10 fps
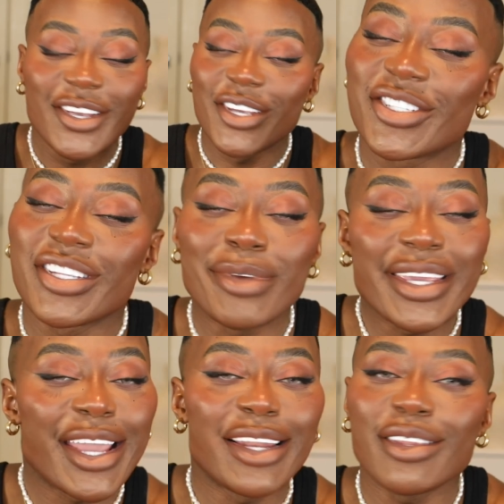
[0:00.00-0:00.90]
she's
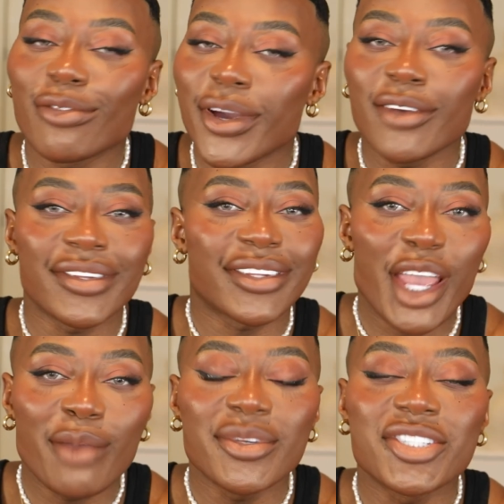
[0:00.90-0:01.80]
been killing the fragrance
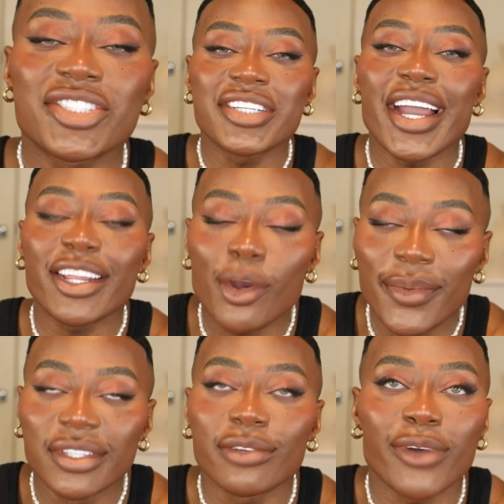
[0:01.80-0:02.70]
game. She has come
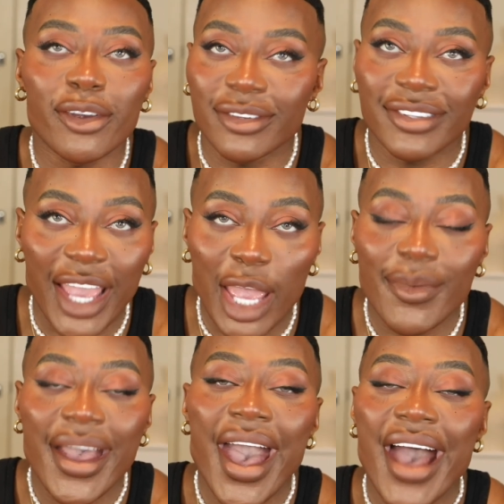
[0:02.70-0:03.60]
into the fragrance
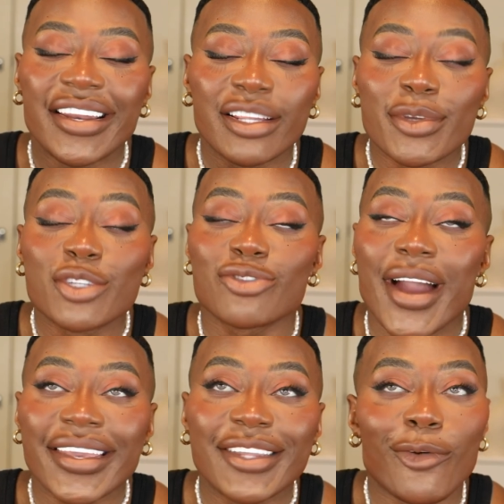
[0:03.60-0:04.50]
game and has been
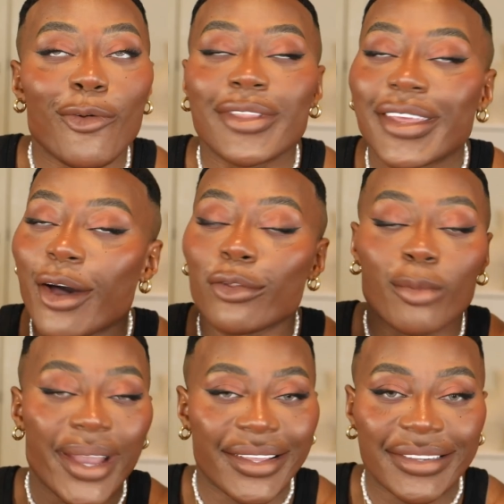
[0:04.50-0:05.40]
dragging all the girls'
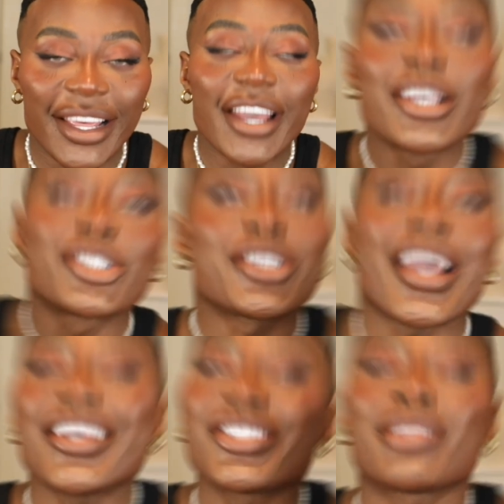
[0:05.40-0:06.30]
wigs. She
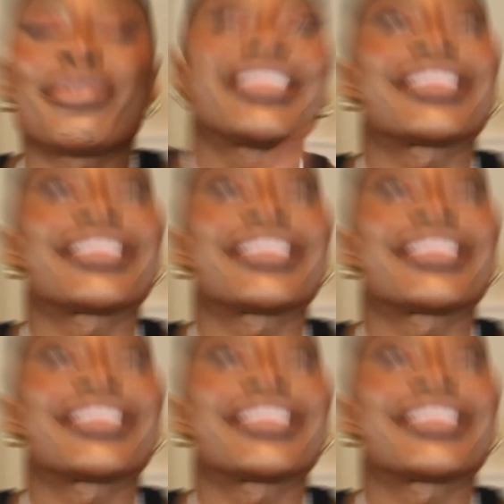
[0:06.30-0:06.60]
has just been